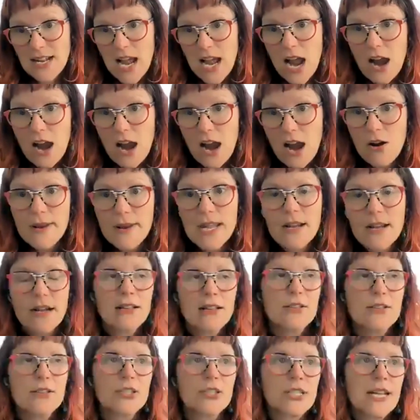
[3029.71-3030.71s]
How many
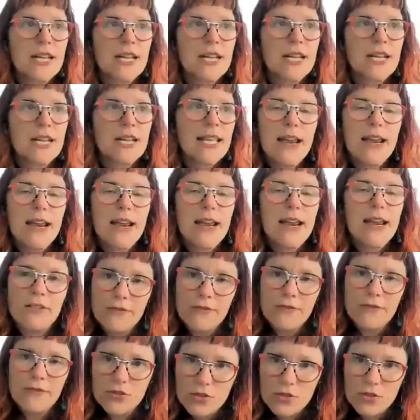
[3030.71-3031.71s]
colors can I get out of
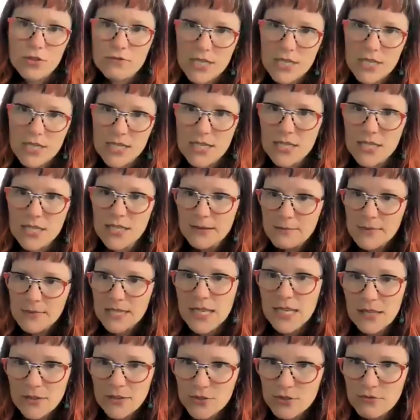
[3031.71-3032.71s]
those three,
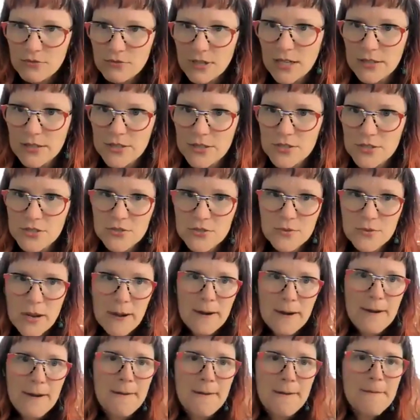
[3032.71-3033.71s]
mixing those three
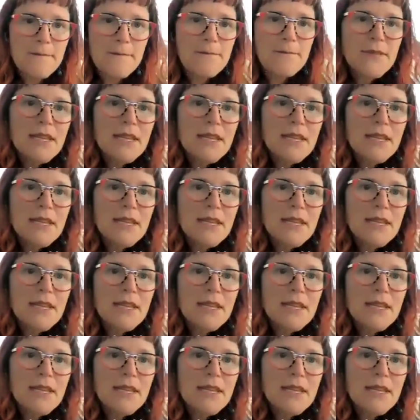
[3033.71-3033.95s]
colors, right?